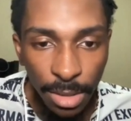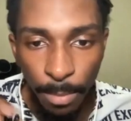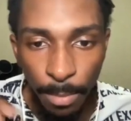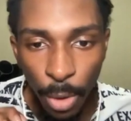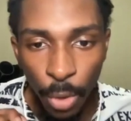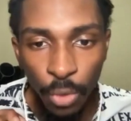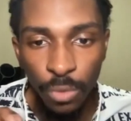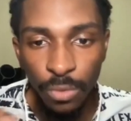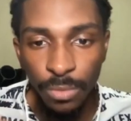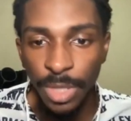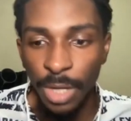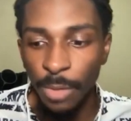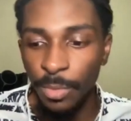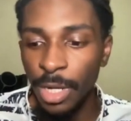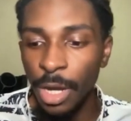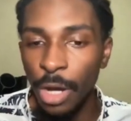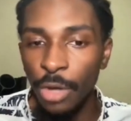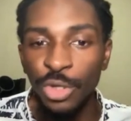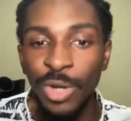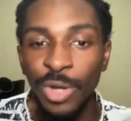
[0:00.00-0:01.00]
Boom, there we
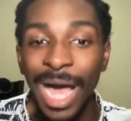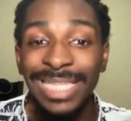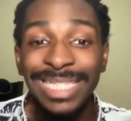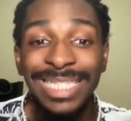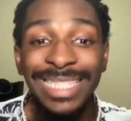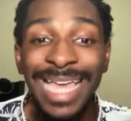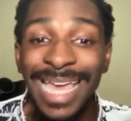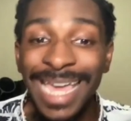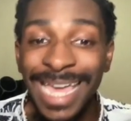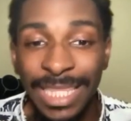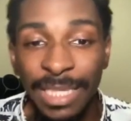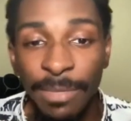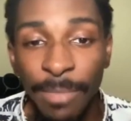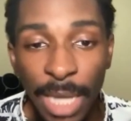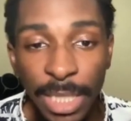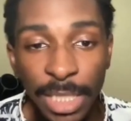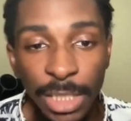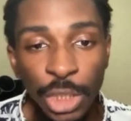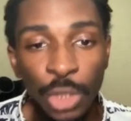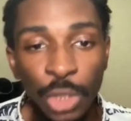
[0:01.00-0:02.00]
go. You guys can add
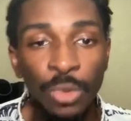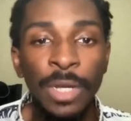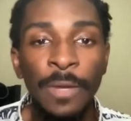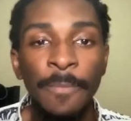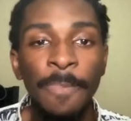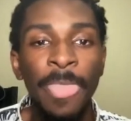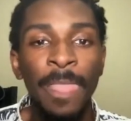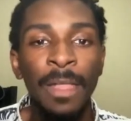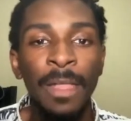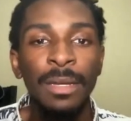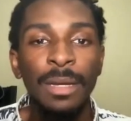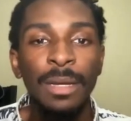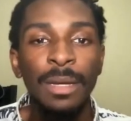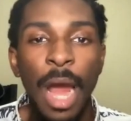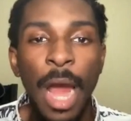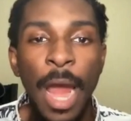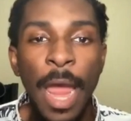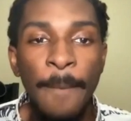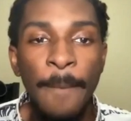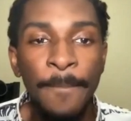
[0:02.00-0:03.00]
anybody to it.
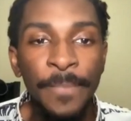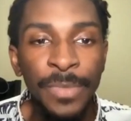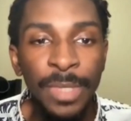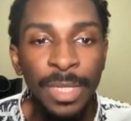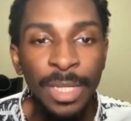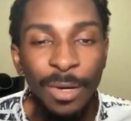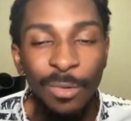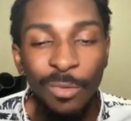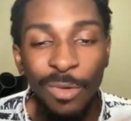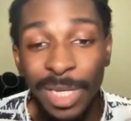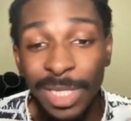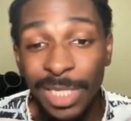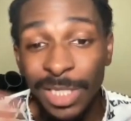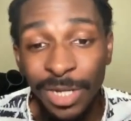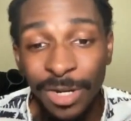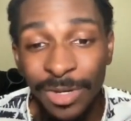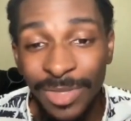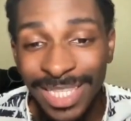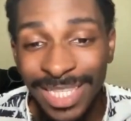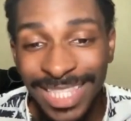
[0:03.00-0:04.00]
All right. And we're going to
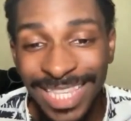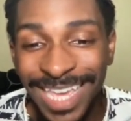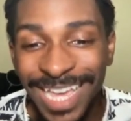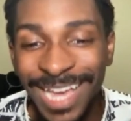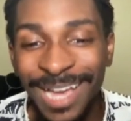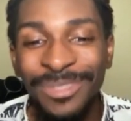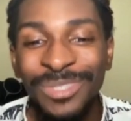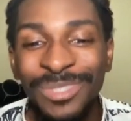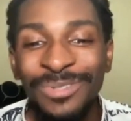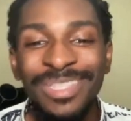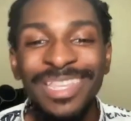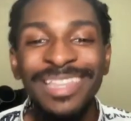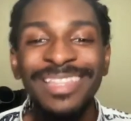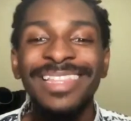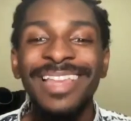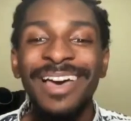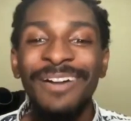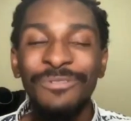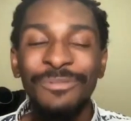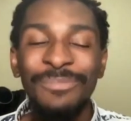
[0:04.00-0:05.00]
turn this thing up to another
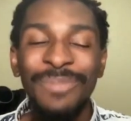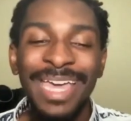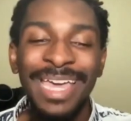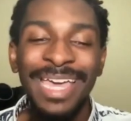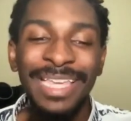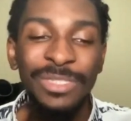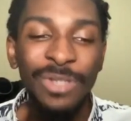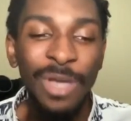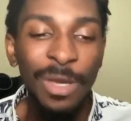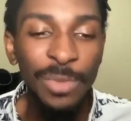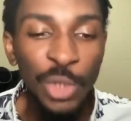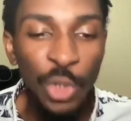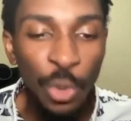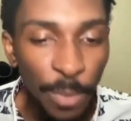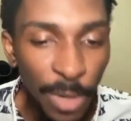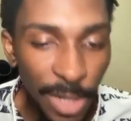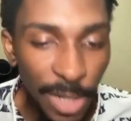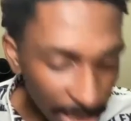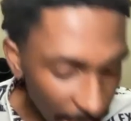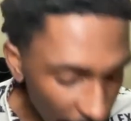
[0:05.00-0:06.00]
level, man. So I'm
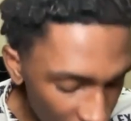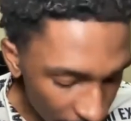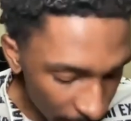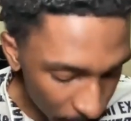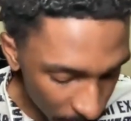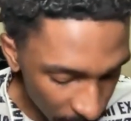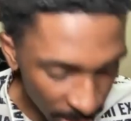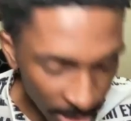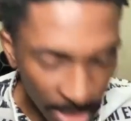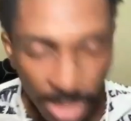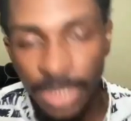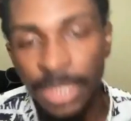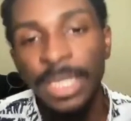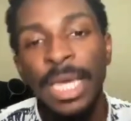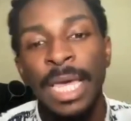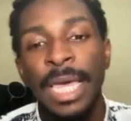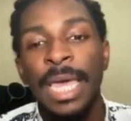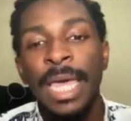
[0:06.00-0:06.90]
super excited for this.